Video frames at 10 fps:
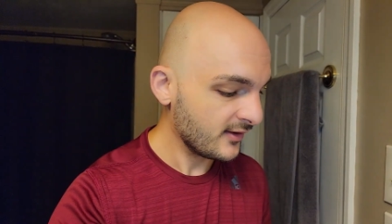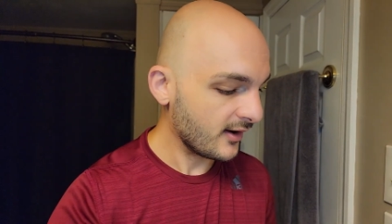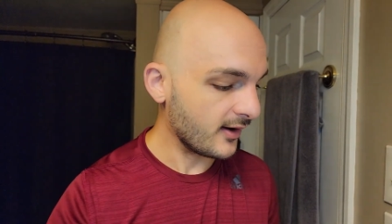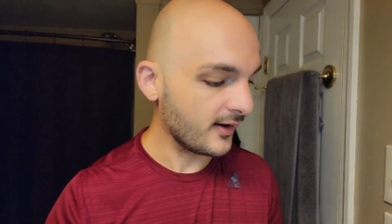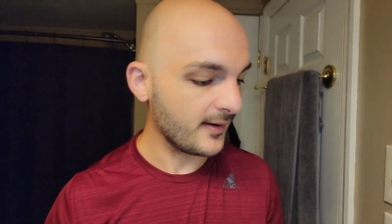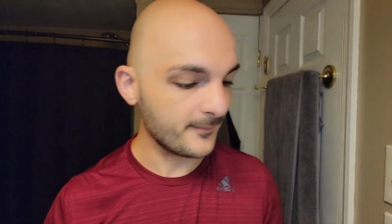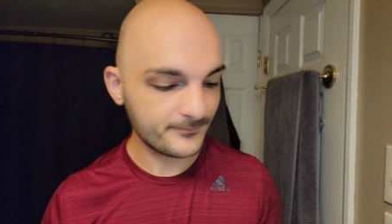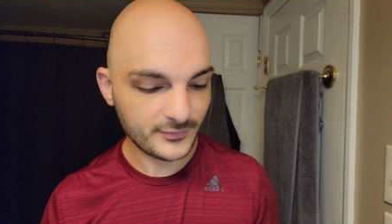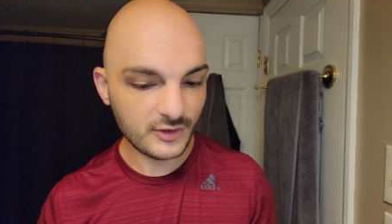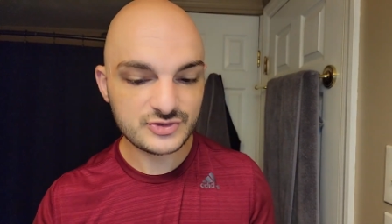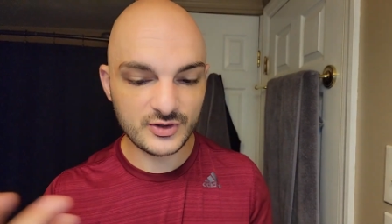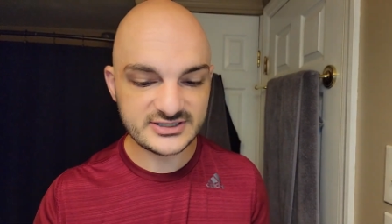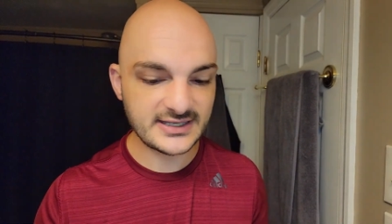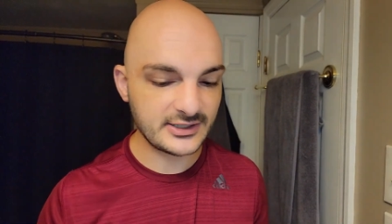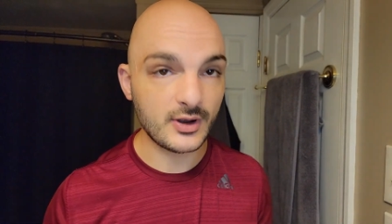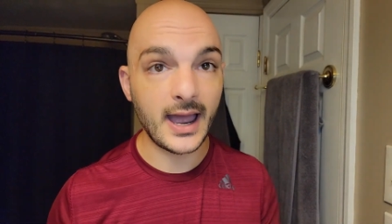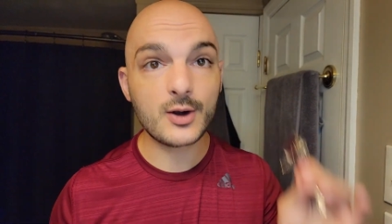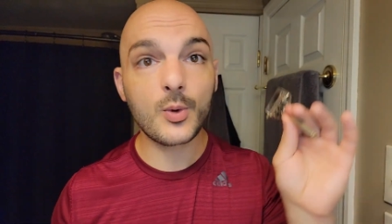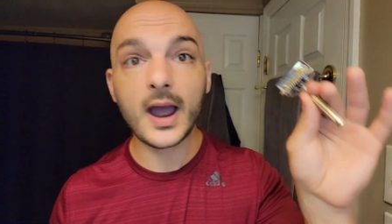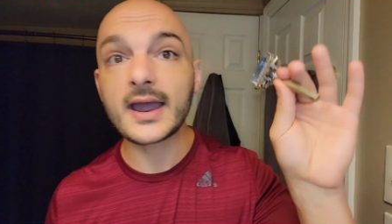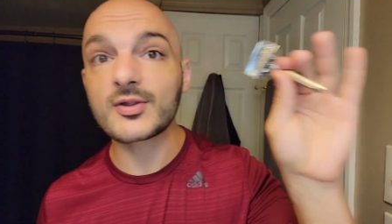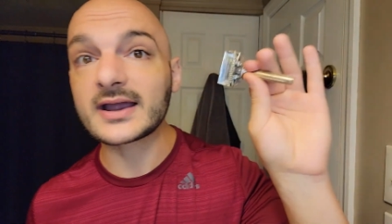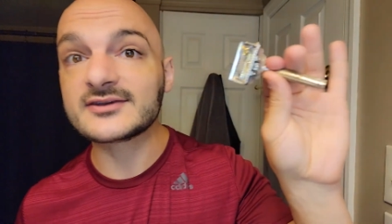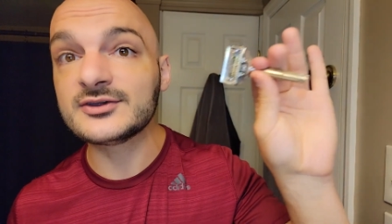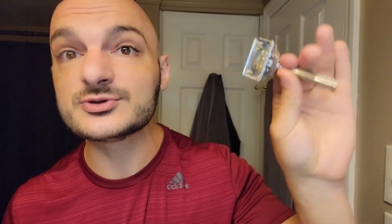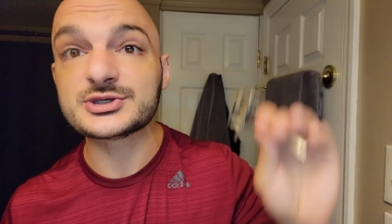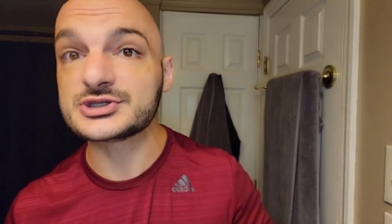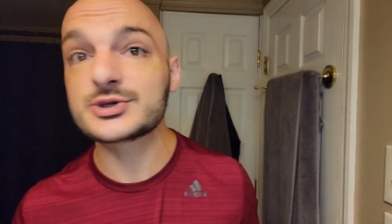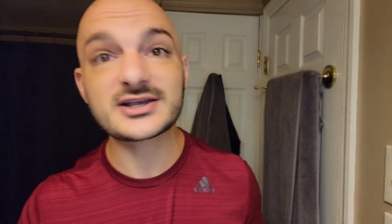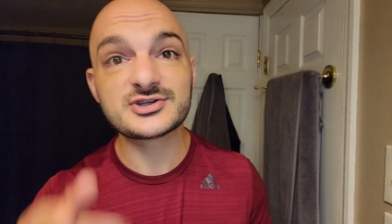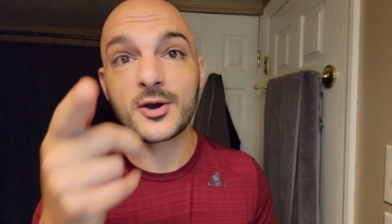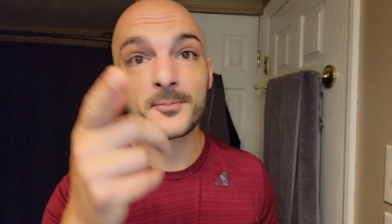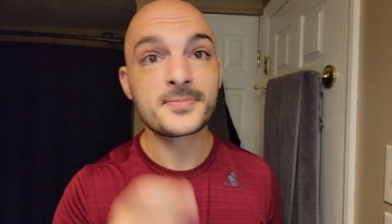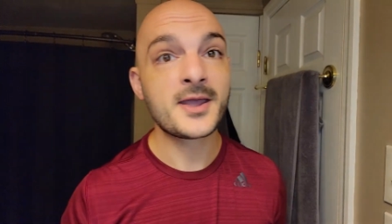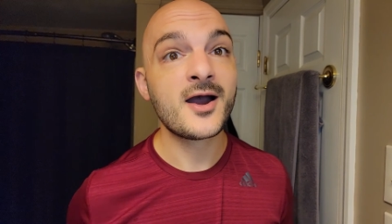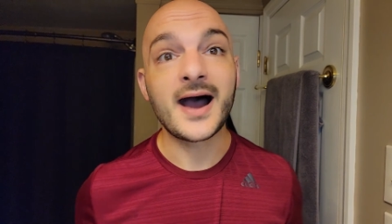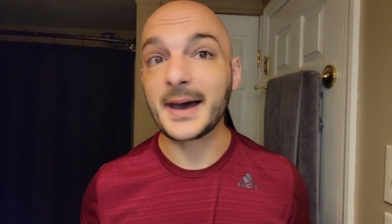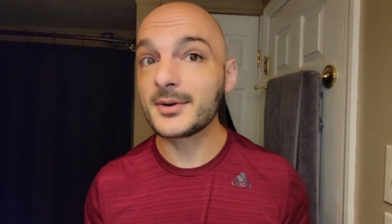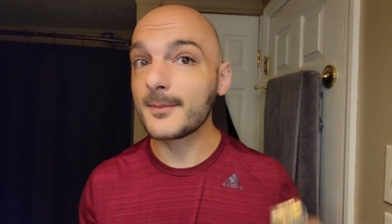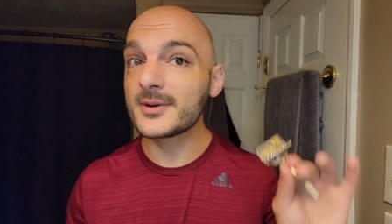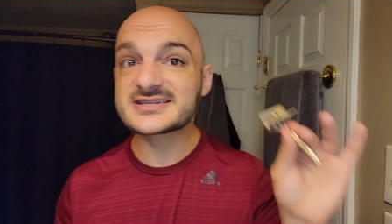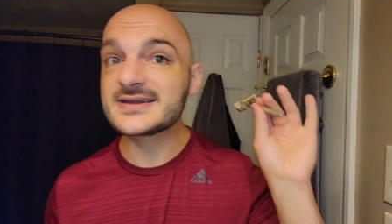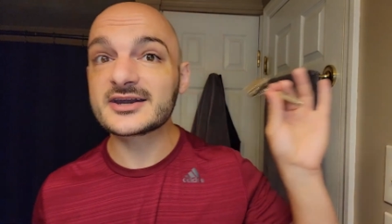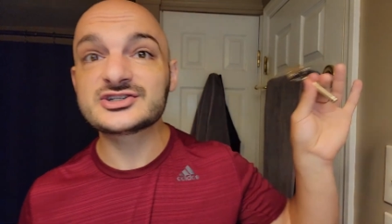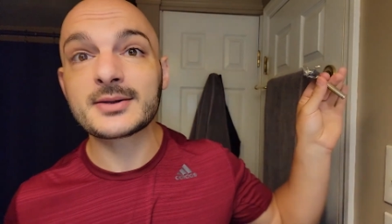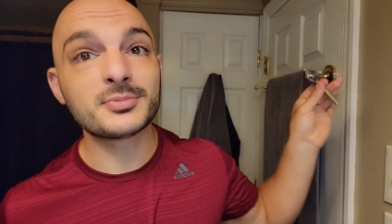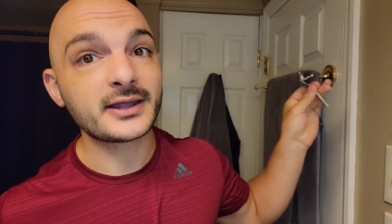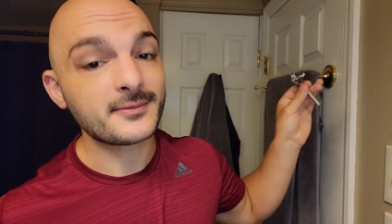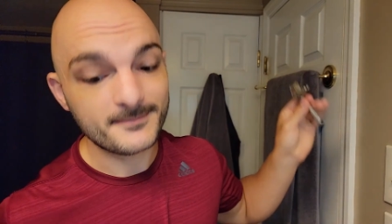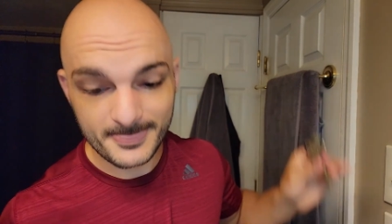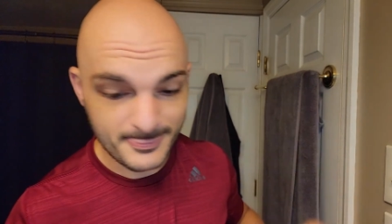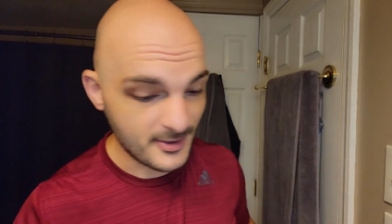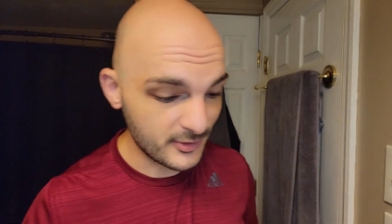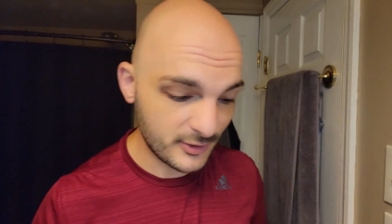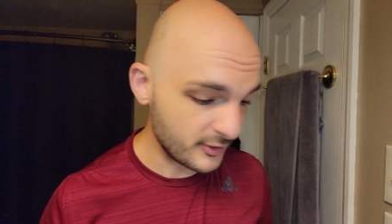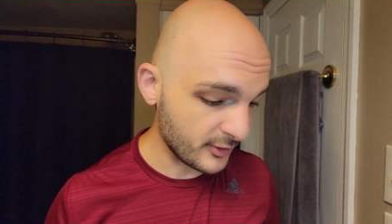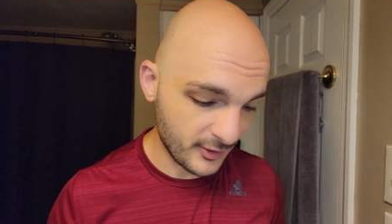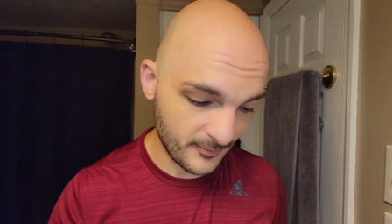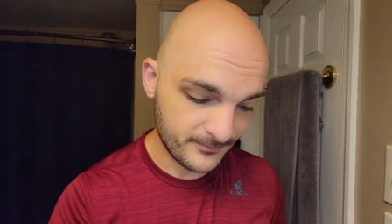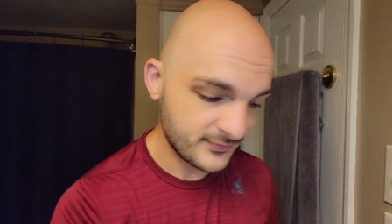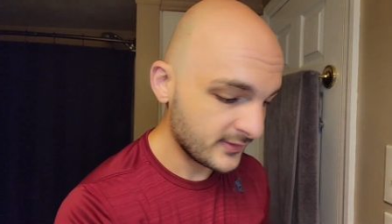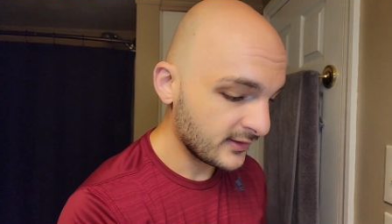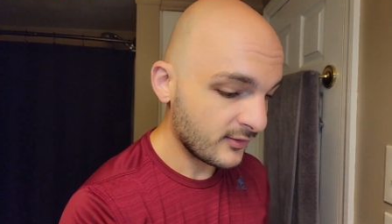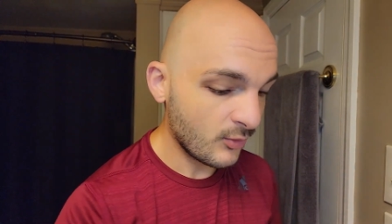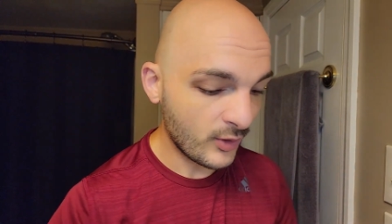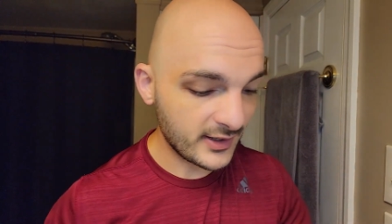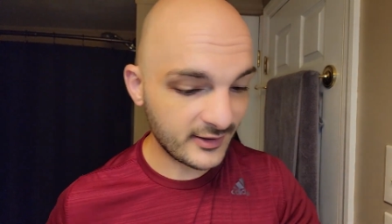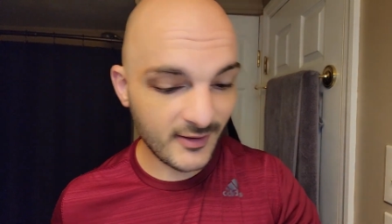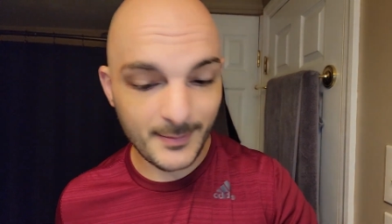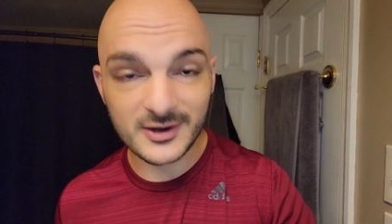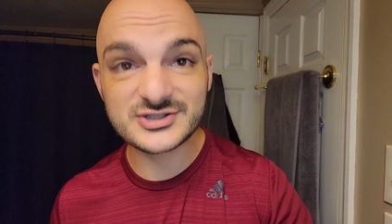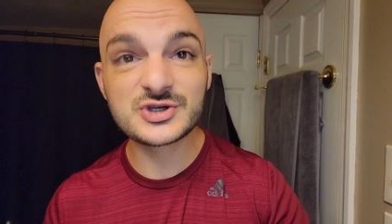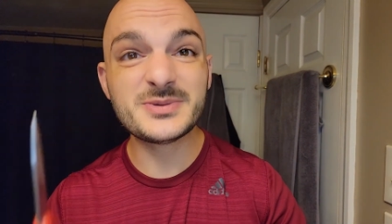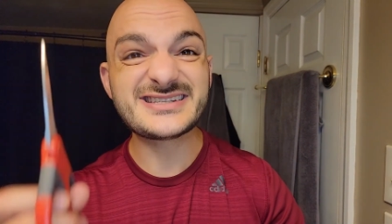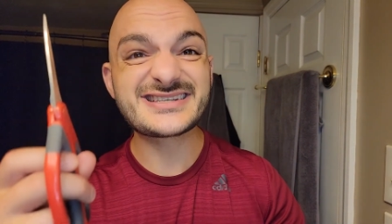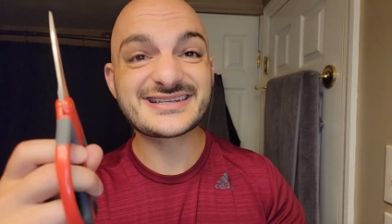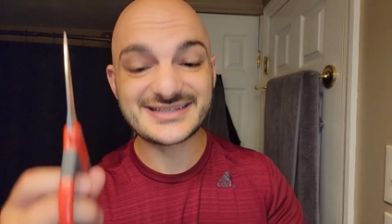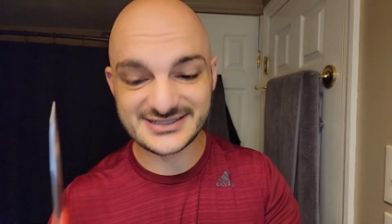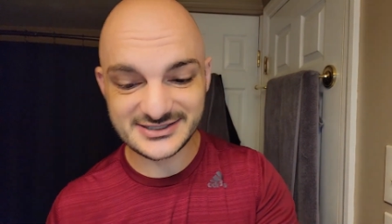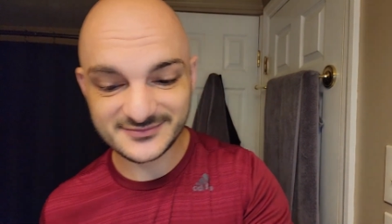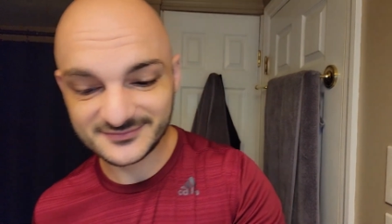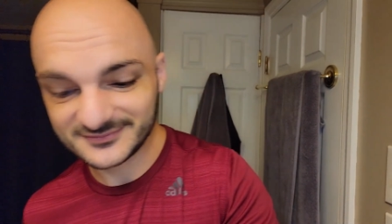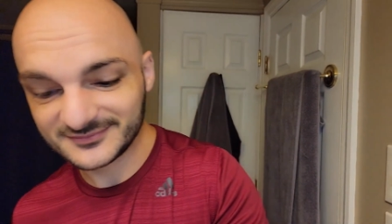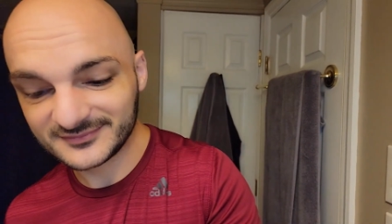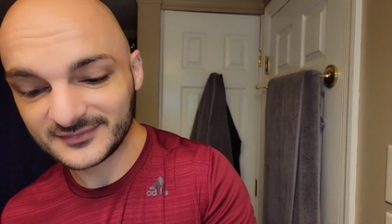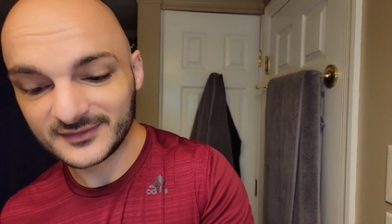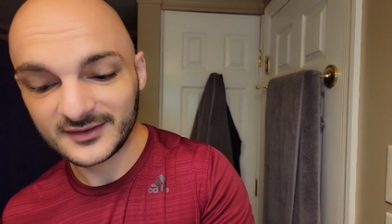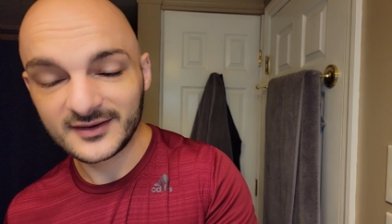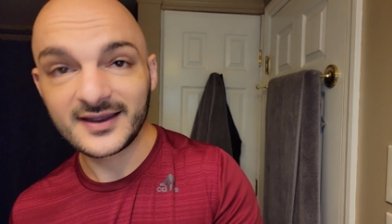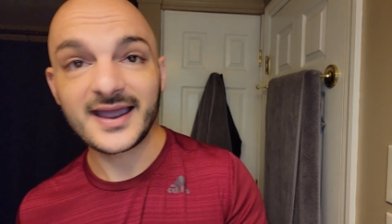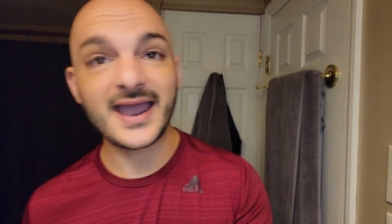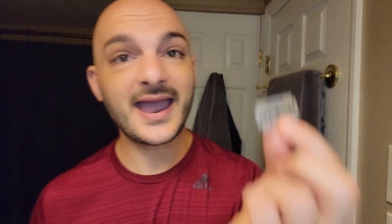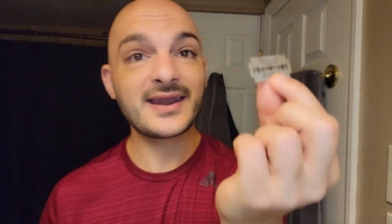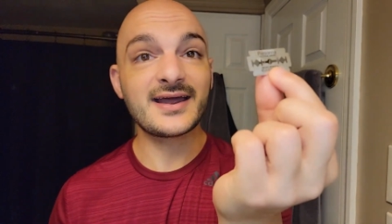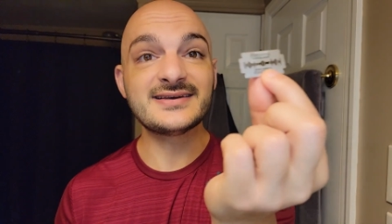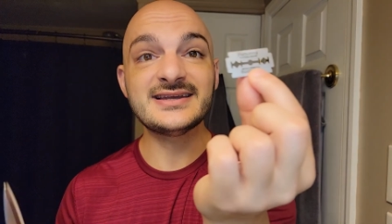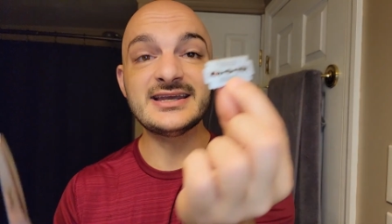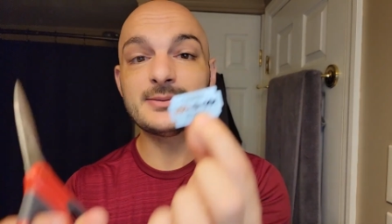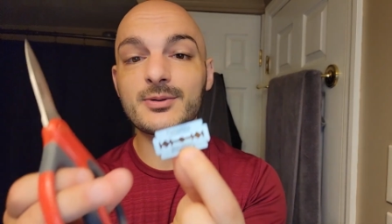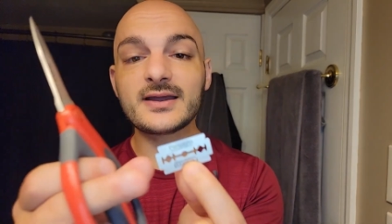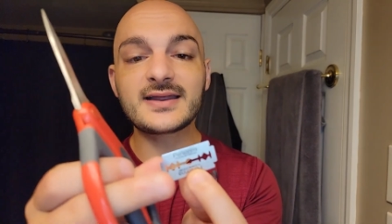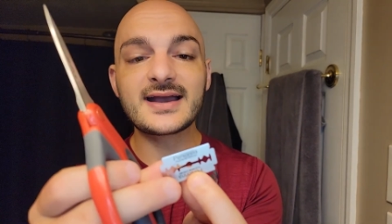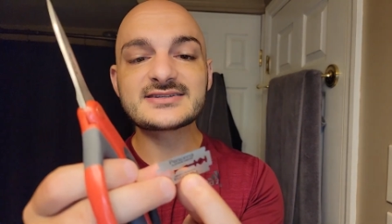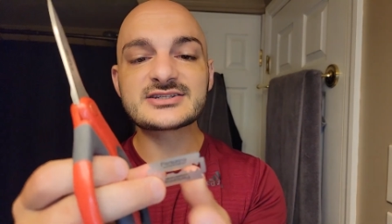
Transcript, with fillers: Um, so let's get into it. How do I like to use these? You guys know, I'm not busting out a gem blade. No, no, no, no, no. We're gonna grab our Subie Skizzes, and a DE blade, guys.